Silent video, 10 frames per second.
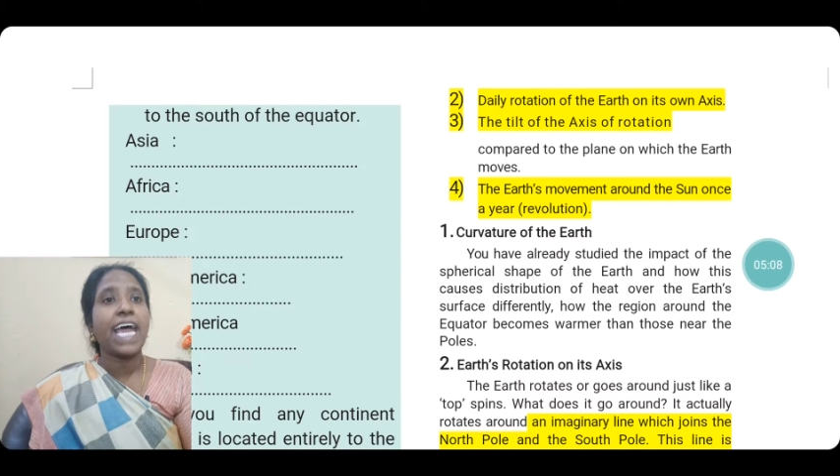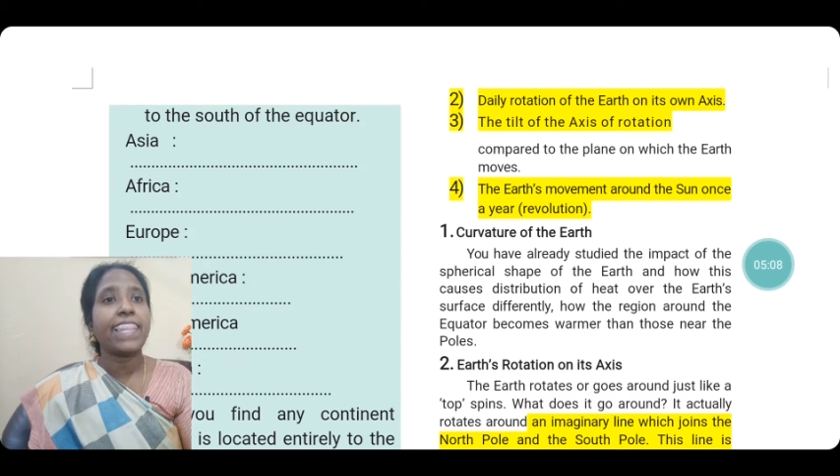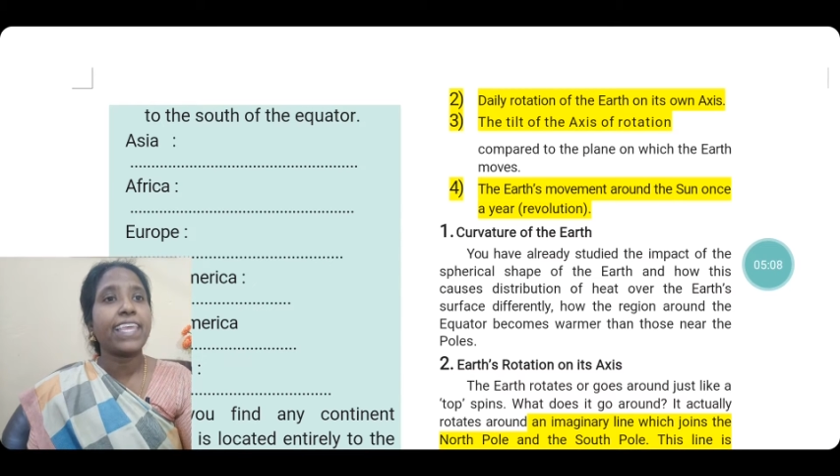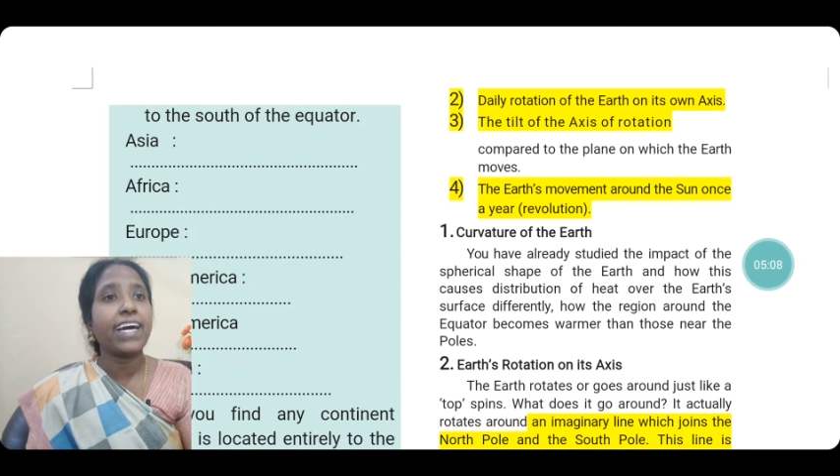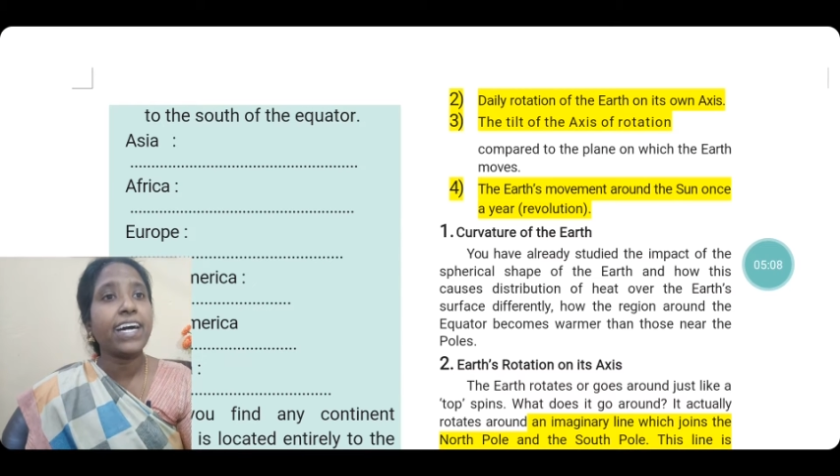
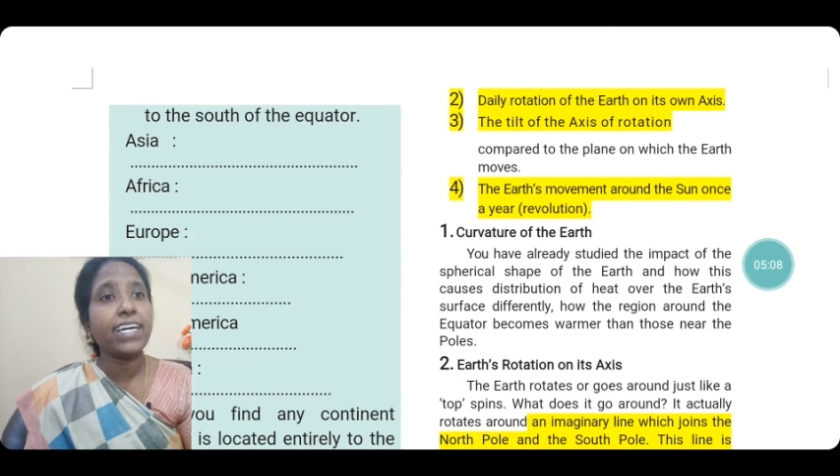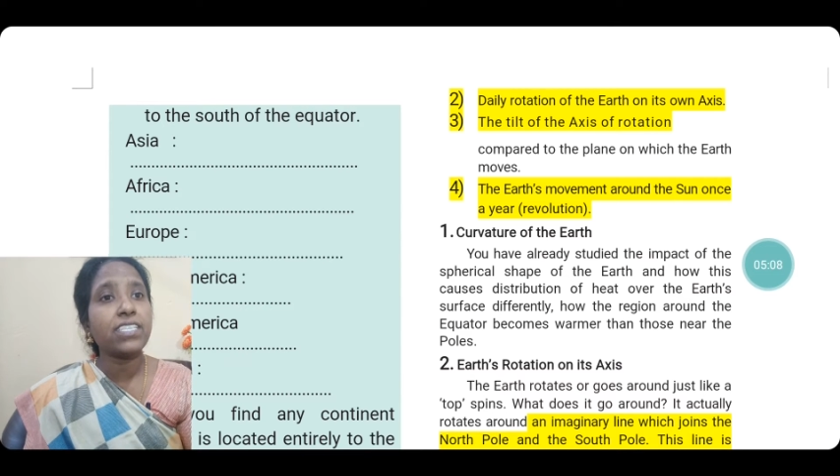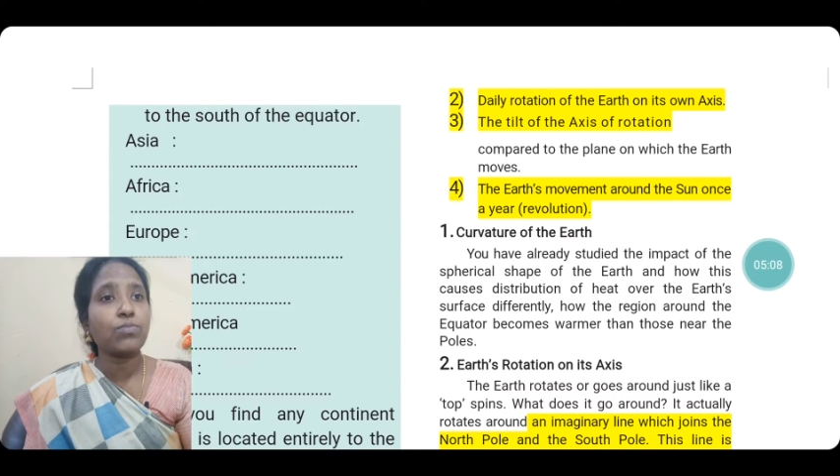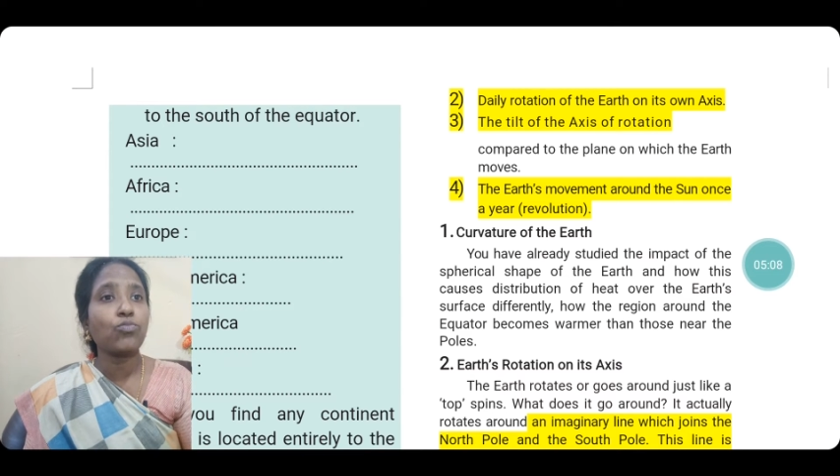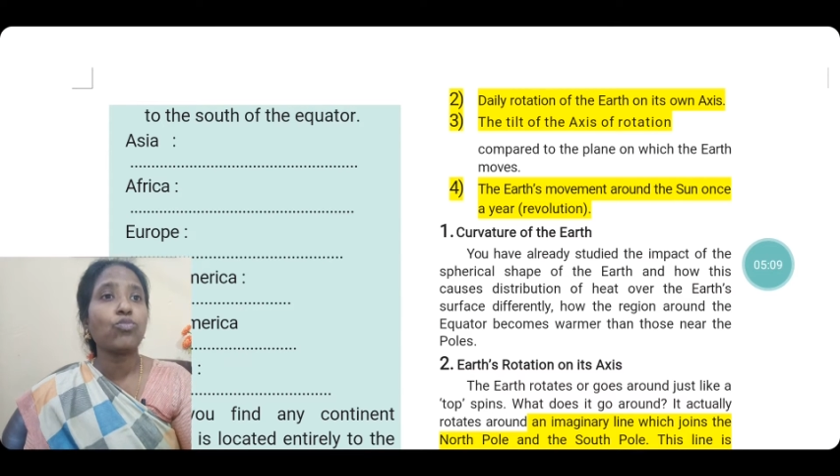And the
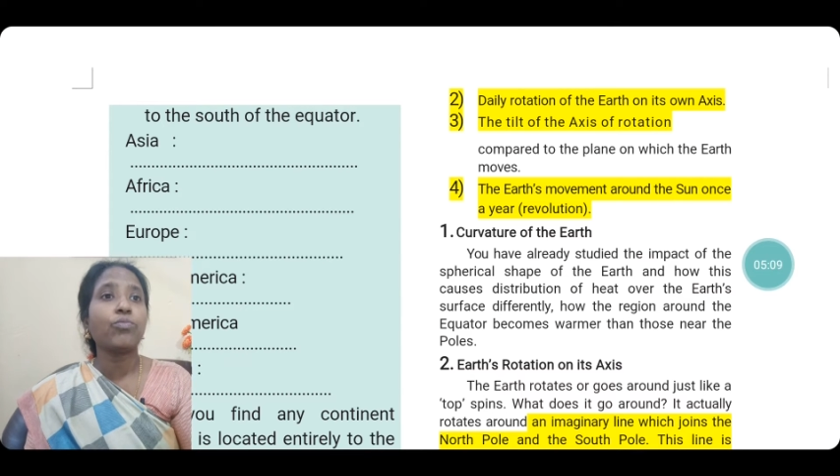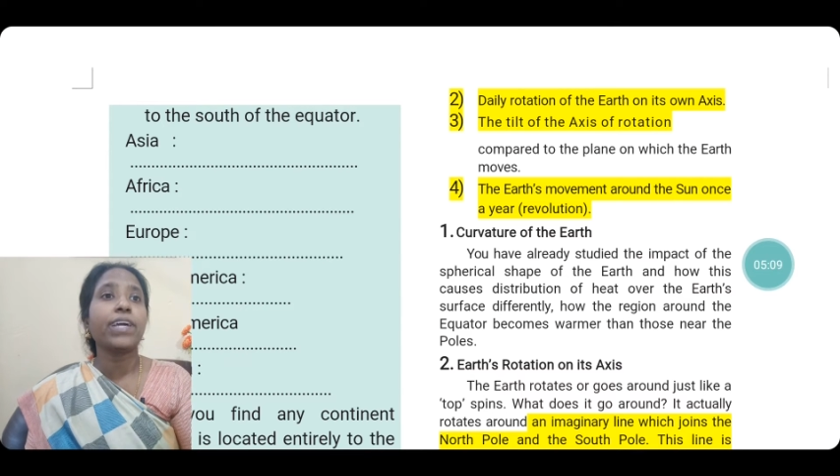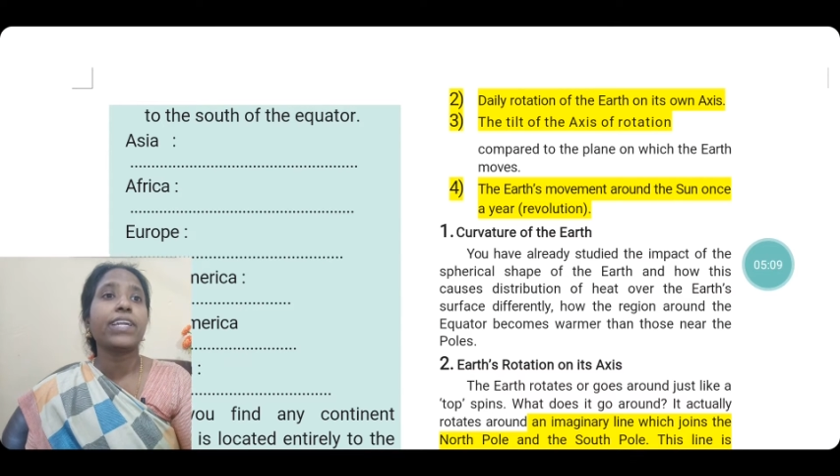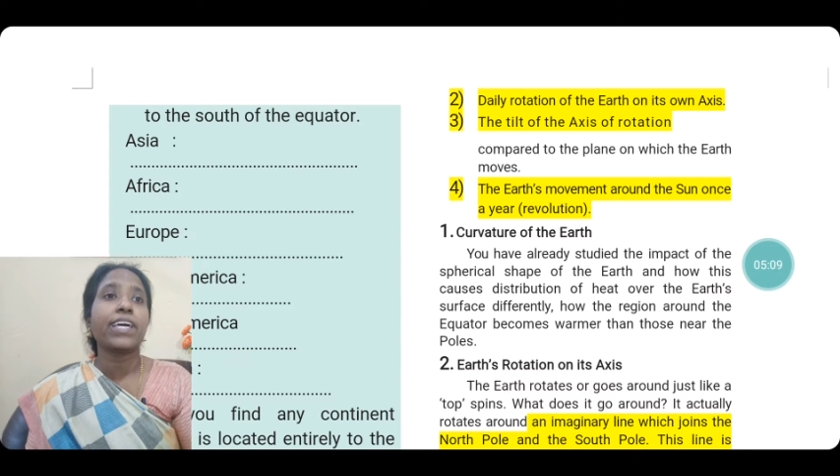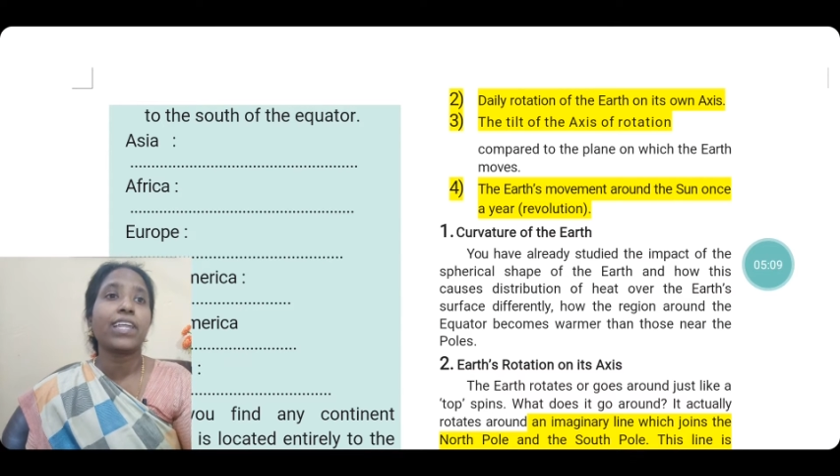earth's movement